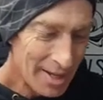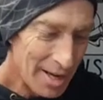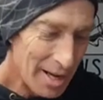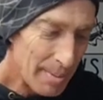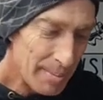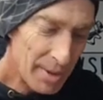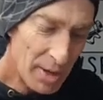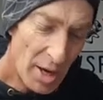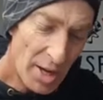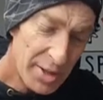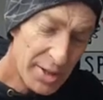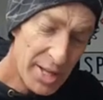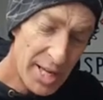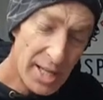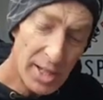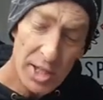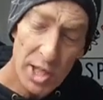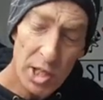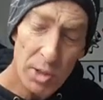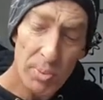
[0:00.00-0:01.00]
But I think
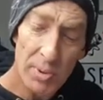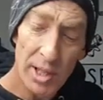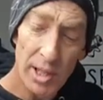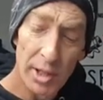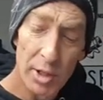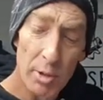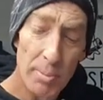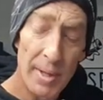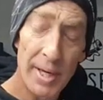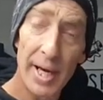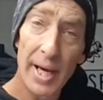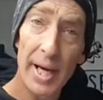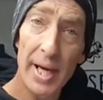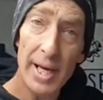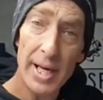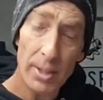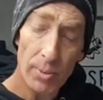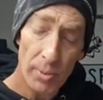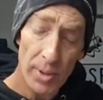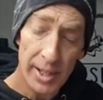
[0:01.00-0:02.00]
just with a little bit of
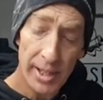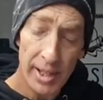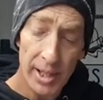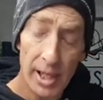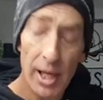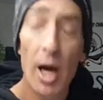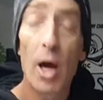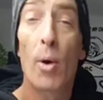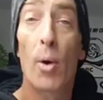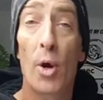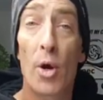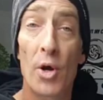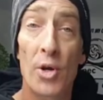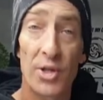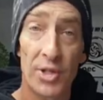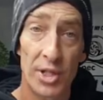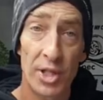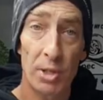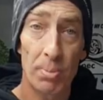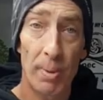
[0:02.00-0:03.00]
heat, we can coerce
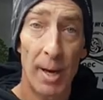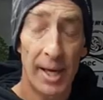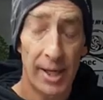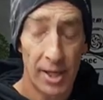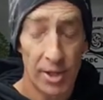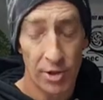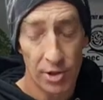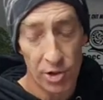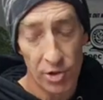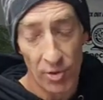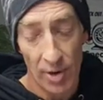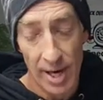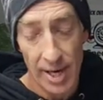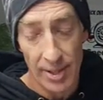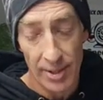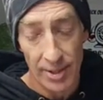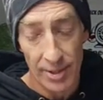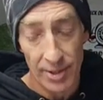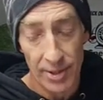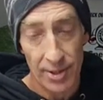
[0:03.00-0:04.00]
this back into
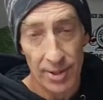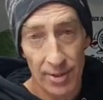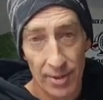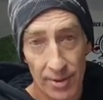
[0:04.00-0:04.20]
straightness.